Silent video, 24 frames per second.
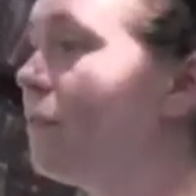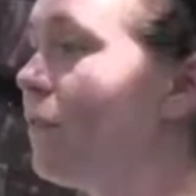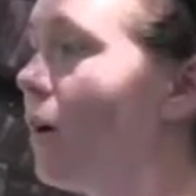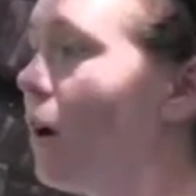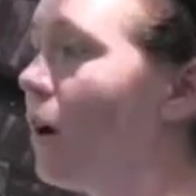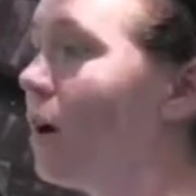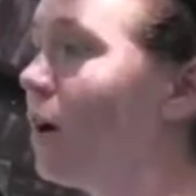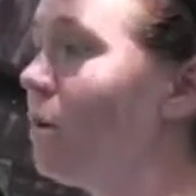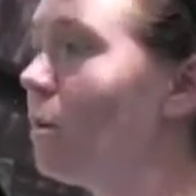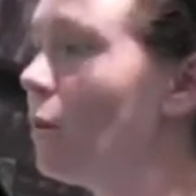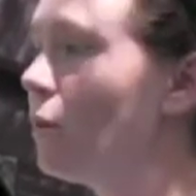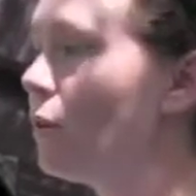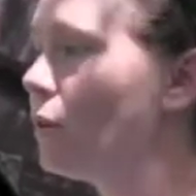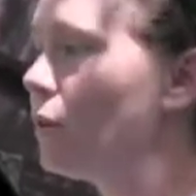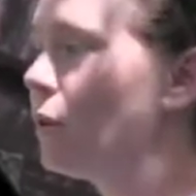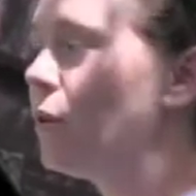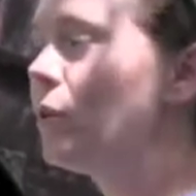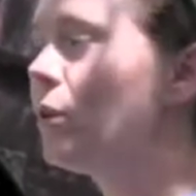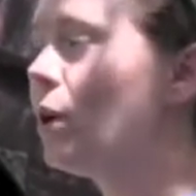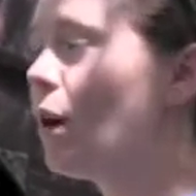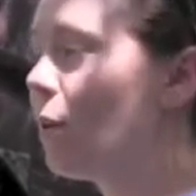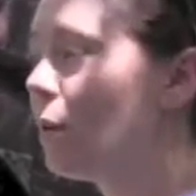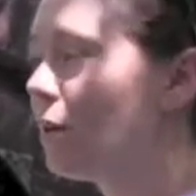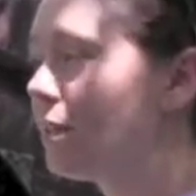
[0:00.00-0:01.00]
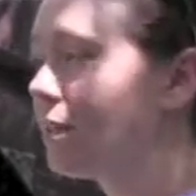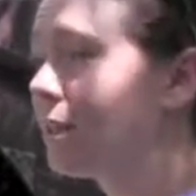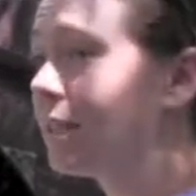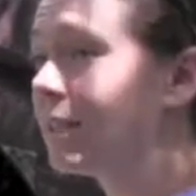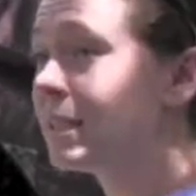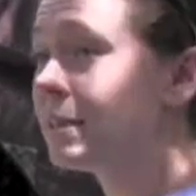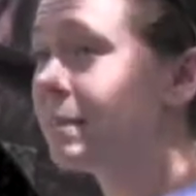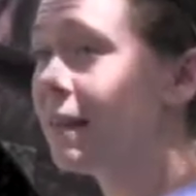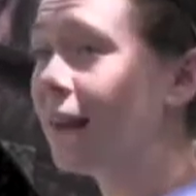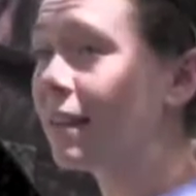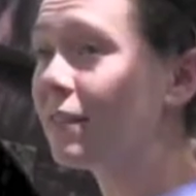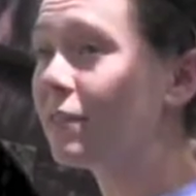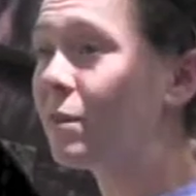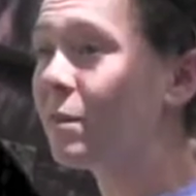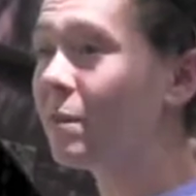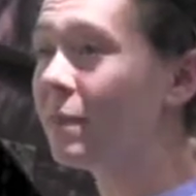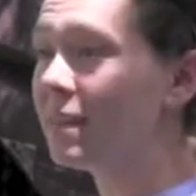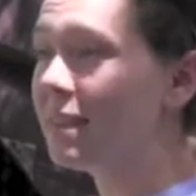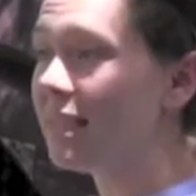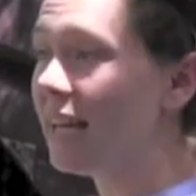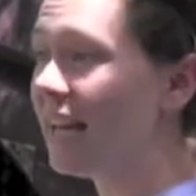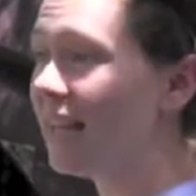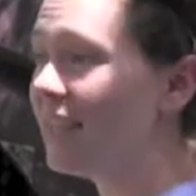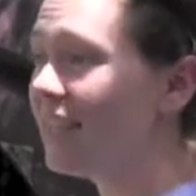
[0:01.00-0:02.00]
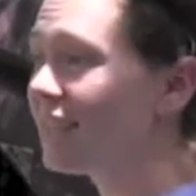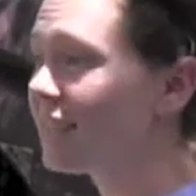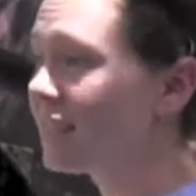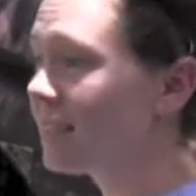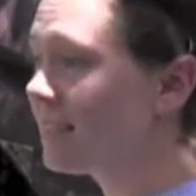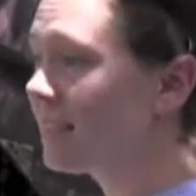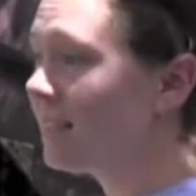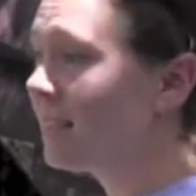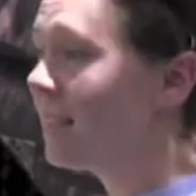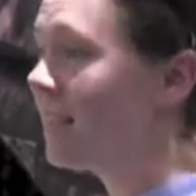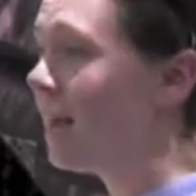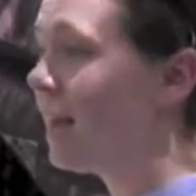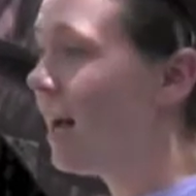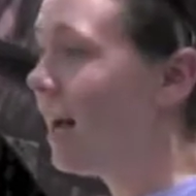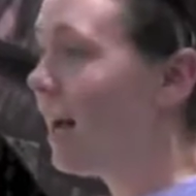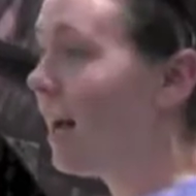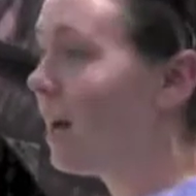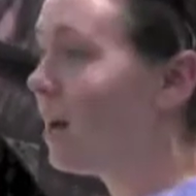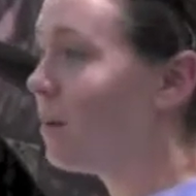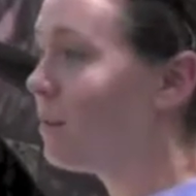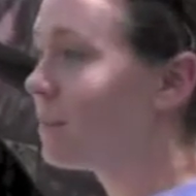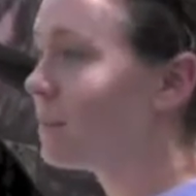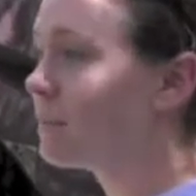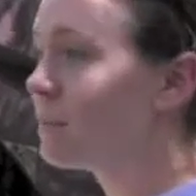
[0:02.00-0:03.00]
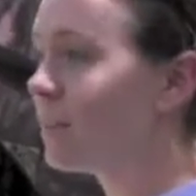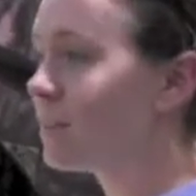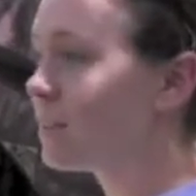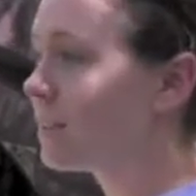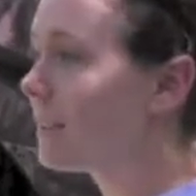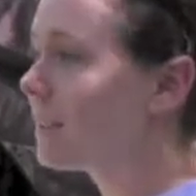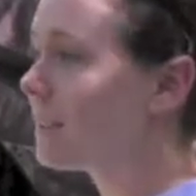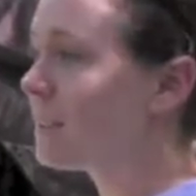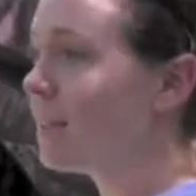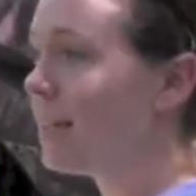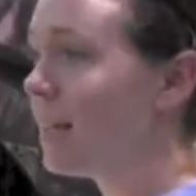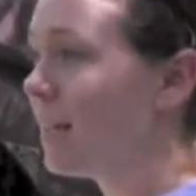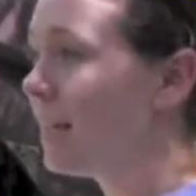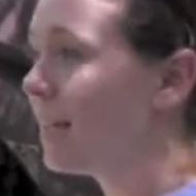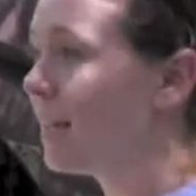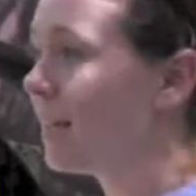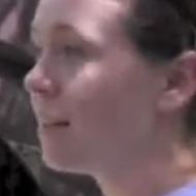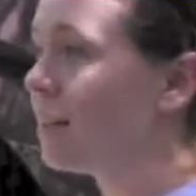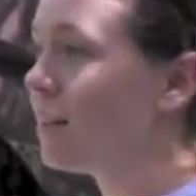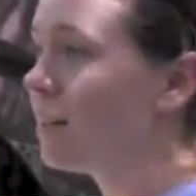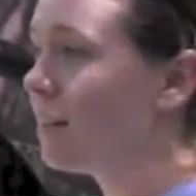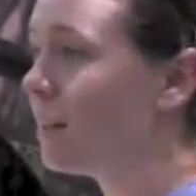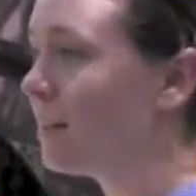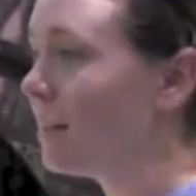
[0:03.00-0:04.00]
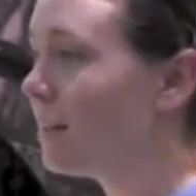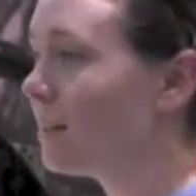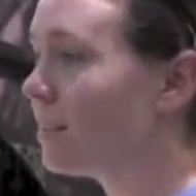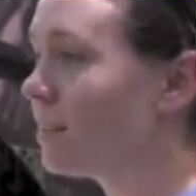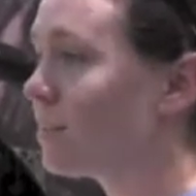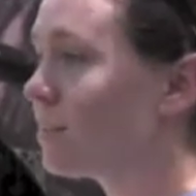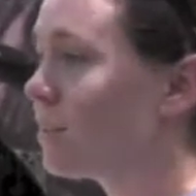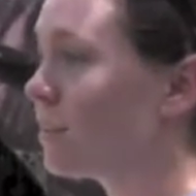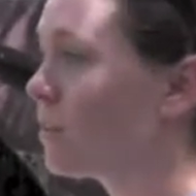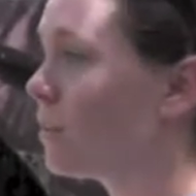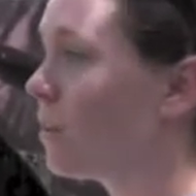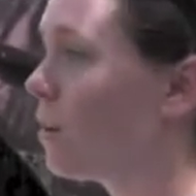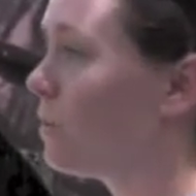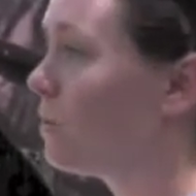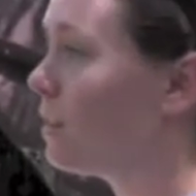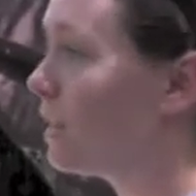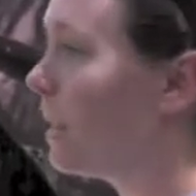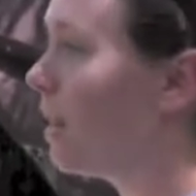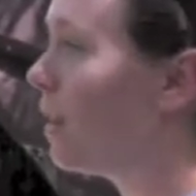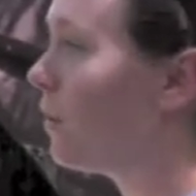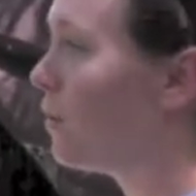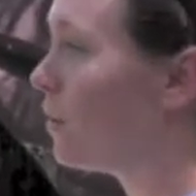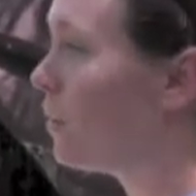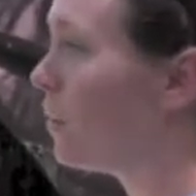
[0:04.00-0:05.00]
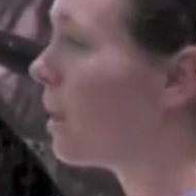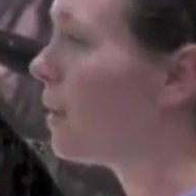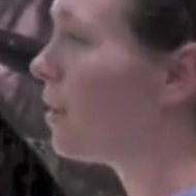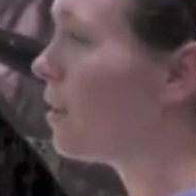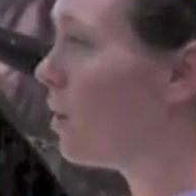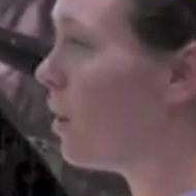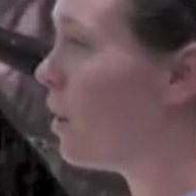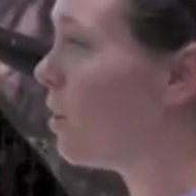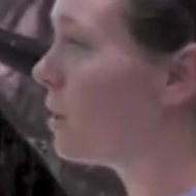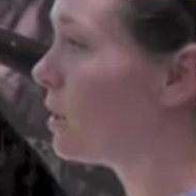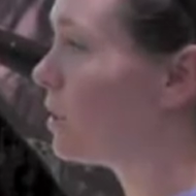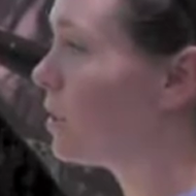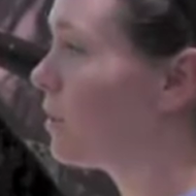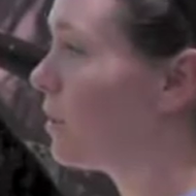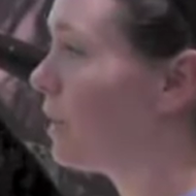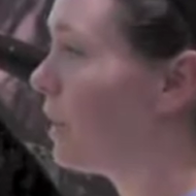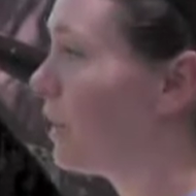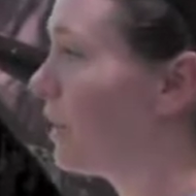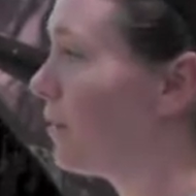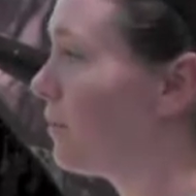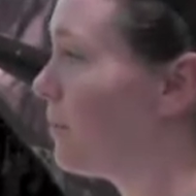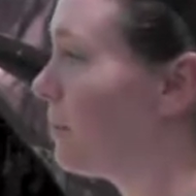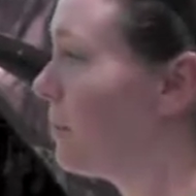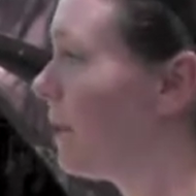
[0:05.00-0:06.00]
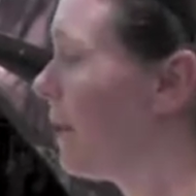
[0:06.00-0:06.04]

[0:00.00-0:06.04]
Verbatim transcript: farm, you, you know what to expect from the tent. Um, it's much like staying at a, a certain hotel. You kind of know what you're getting from